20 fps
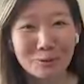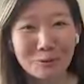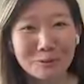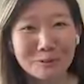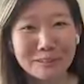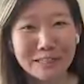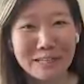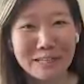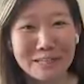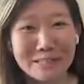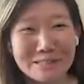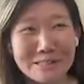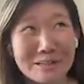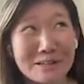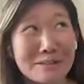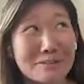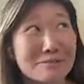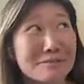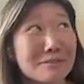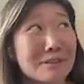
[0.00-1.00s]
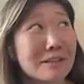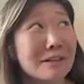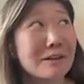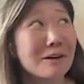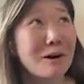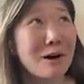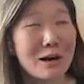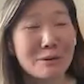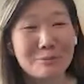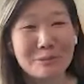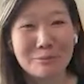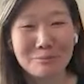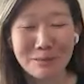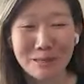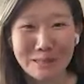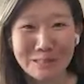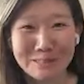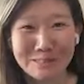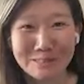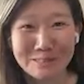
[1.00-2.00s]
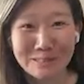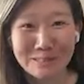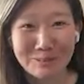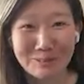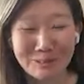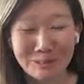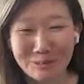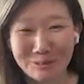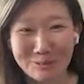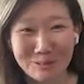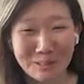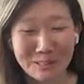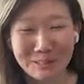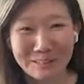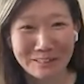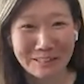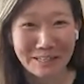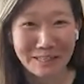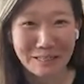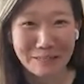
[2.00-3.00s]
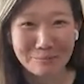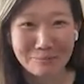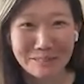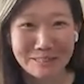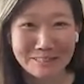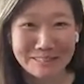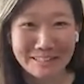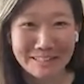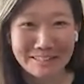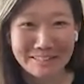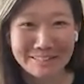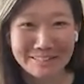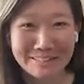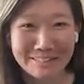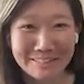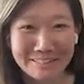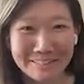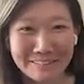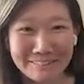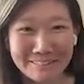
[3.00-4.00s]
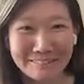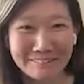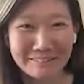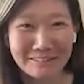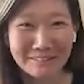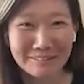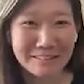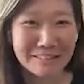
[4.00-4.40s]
the old days of Optimizely when you're running like A/B tests on,